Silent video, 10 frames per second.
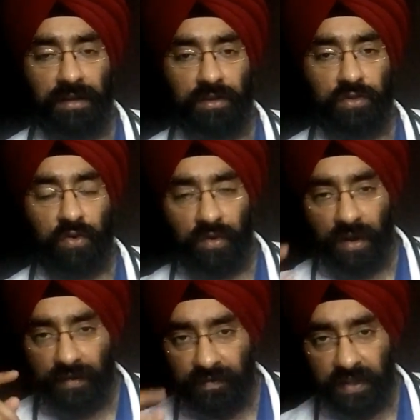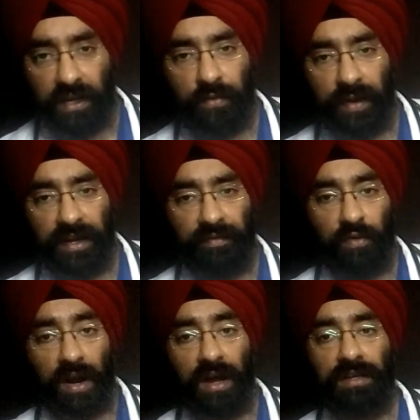So within
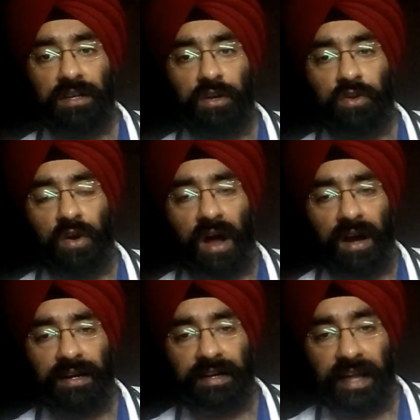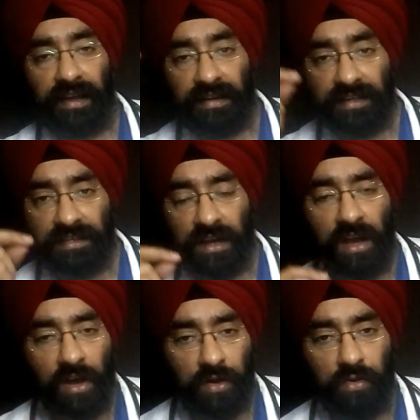24 hours, your heart attack risk
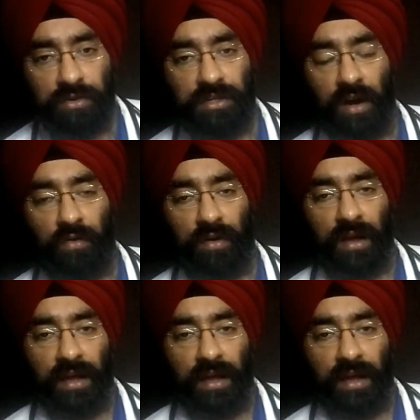goes down.